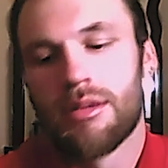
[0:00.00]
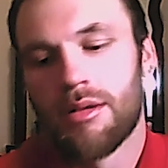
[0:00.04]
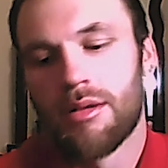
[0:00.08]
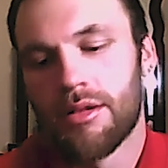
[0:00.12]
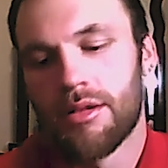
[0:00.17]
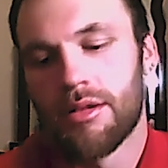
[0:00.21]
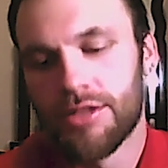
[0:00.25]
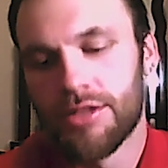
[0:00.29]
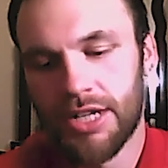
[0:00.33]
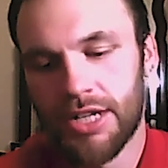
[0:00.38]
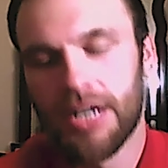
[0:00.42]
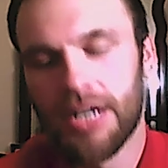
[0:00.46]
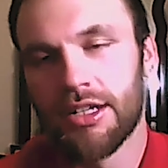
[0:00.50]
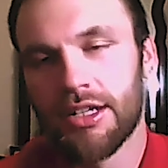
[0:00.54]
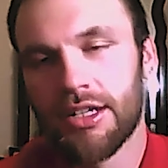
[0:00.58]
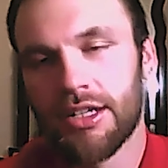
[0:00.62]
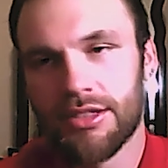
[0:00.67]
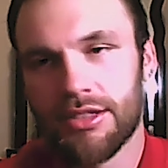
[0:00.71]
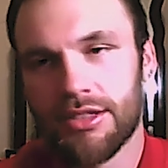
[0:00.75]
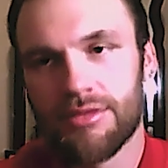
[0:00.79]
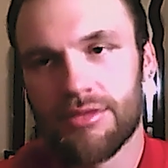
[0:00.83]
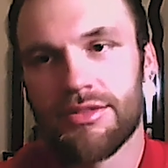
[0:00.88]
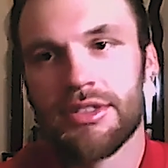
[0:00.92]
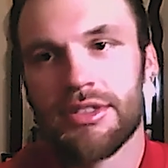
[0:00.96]
Jerry's
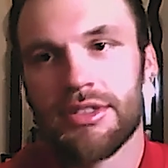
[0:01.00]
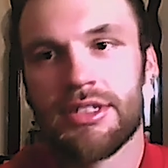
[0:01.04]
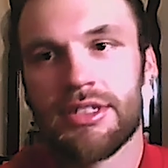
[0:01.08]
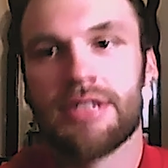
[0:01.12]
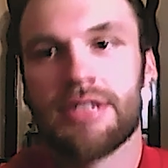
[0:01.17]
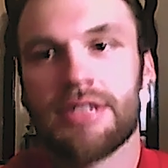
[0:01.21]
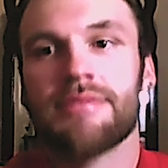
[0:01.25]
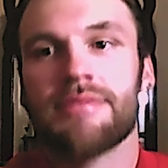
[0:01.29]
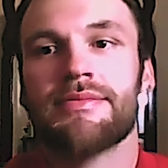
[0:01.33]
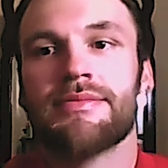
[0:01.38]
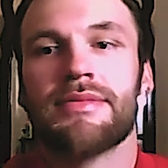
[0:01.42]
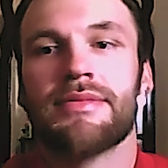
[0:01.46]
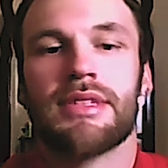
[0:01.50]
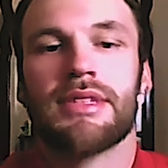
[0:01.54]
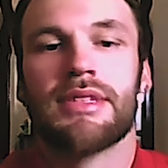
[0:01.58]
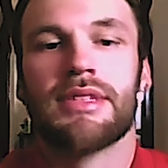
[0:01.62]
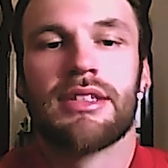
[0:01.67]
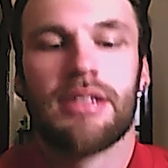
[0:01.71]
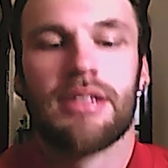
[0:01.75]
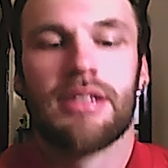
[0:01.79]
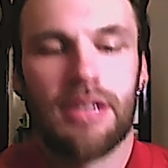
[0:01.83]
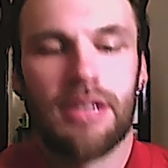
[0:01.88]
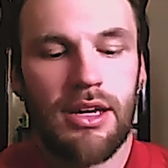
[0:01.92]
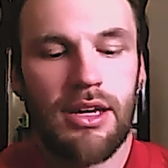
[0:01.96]
in Philly,
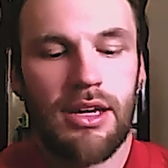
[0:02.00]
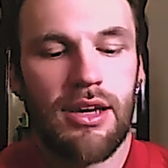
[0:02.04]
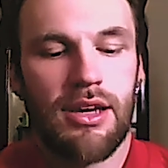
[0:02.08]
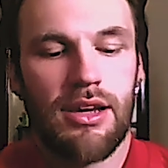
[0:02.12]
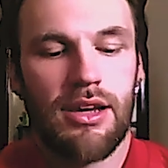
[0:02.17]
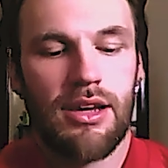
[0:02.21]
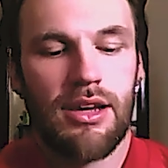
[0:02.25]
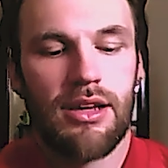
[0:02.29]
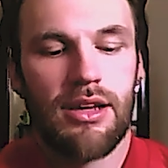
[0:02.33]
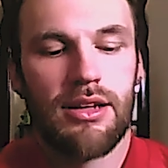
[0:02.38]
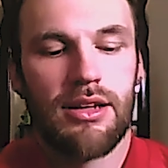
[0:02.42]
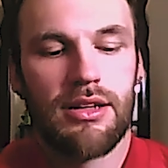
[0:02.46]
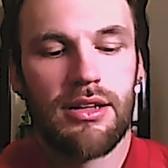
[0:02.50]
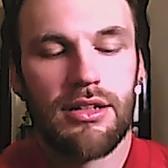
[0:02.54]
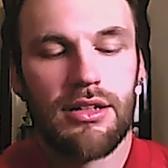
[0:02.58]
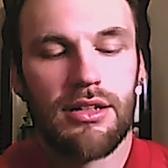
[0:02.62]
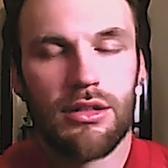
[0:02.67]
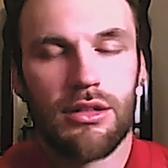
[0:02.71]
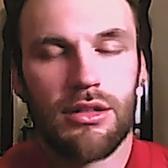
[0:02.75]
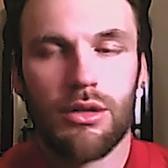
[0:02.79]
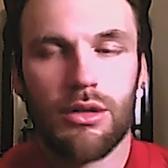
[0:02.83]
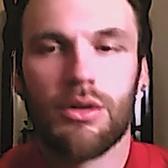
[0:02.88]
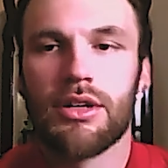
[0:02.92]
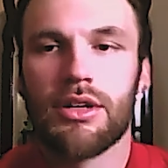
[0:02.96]
and
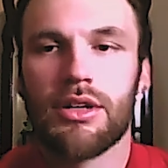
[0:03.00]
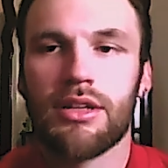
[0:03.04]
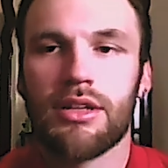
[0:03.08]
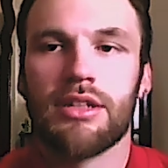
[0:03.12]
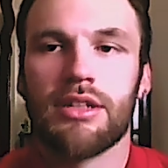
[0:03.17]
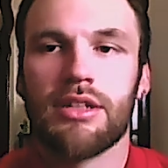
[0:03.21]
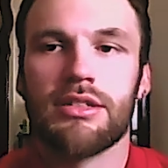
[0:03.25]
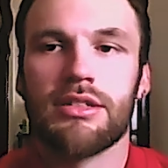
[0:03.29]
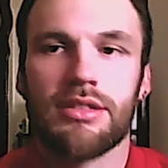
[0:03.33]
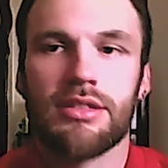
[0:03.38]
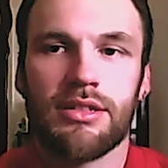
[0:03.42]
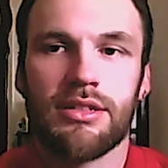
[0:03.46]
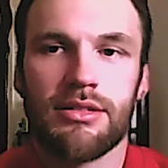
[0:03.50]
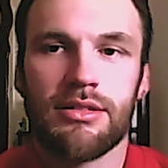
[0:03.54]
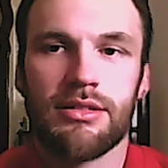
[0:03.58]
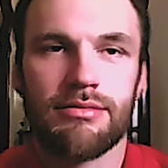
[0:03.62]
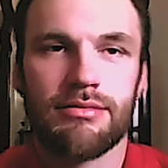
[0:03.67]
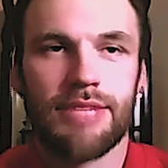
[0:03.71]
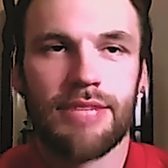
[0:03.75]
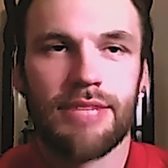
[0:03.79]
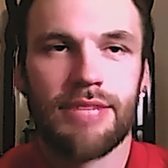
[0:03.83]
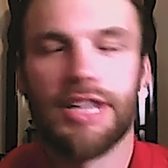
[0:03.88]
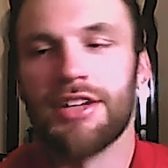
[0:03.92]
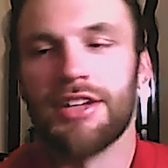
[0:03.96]
Logan is
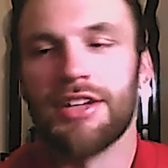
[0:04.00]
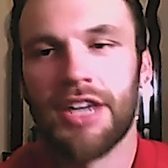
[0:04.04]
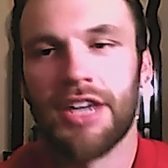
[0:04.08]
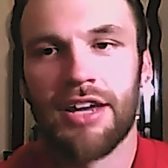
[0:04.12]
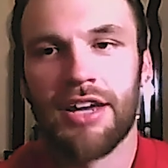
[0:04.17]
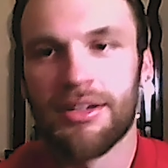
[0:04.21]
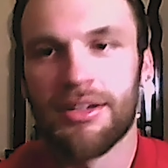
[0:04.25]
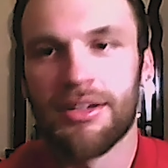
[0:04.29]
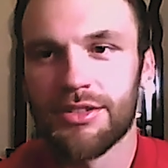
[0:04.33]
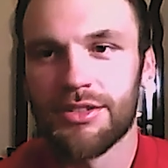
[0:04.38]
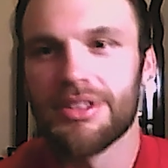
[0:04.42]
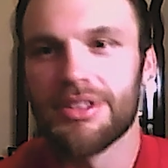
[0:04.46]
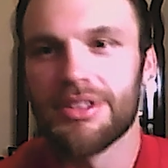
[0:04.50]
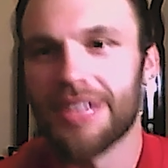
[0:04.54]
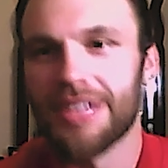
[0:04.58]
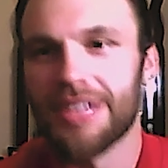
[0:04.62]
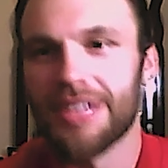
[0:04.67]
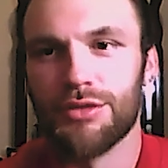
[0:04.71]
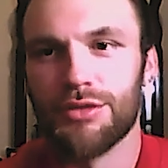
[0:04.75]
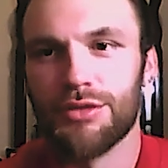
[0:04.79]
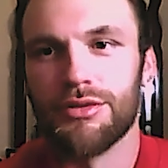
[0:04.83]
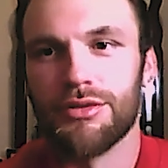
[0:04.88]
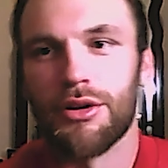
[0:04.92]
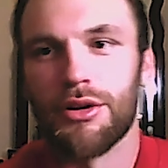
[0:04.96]
in Indiana, so he's not
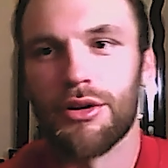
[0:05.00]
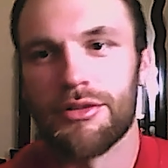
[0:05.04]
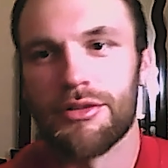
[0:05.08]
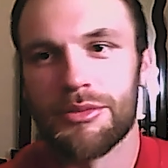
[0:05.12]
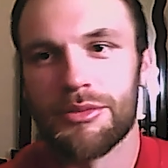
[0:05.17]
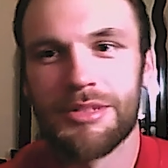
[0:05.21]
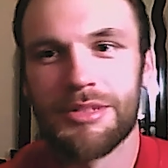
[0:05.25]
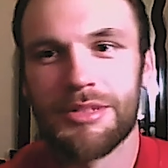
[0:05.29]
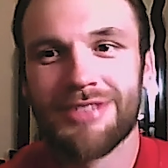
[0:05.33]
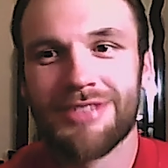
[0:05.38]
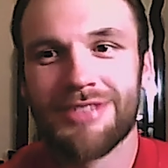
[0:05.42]
too far from me.